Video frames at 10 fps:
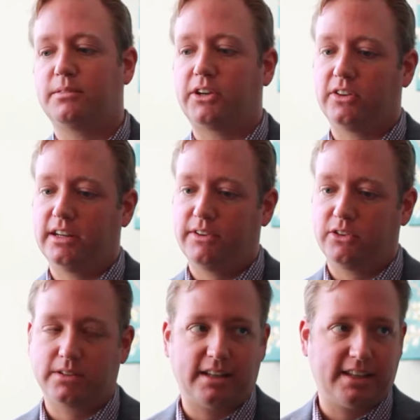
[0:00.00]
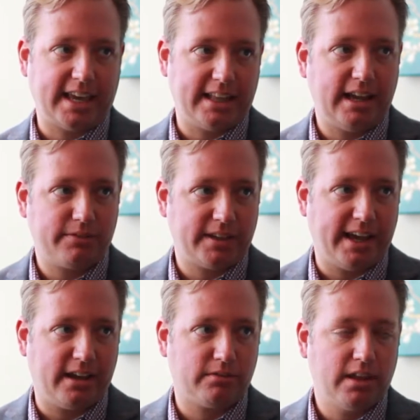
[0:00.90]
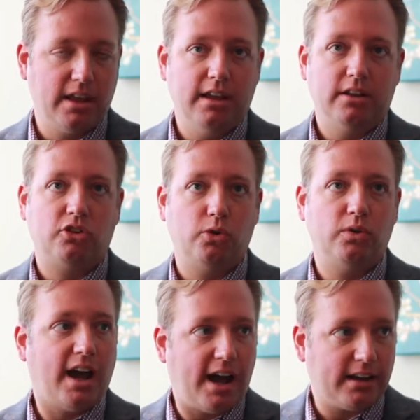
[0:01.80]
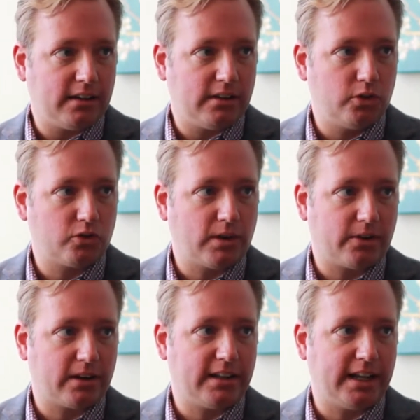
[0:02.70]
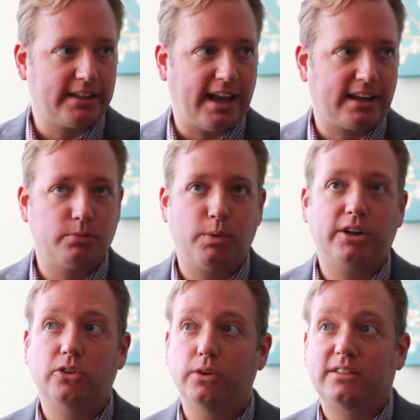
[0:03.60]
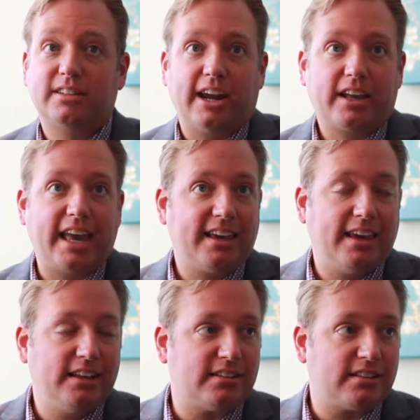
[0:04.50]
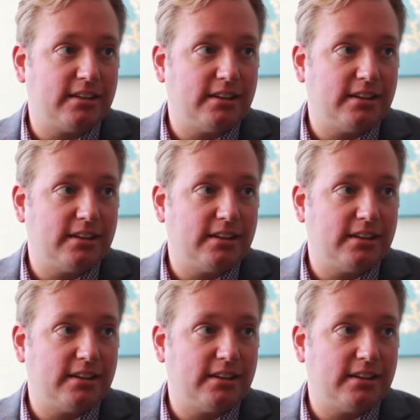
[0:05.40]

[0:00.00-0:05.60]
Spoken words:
especially individuals on the gay left, have to not use rhetoric like that. Because what you're doing, you scare gay kids.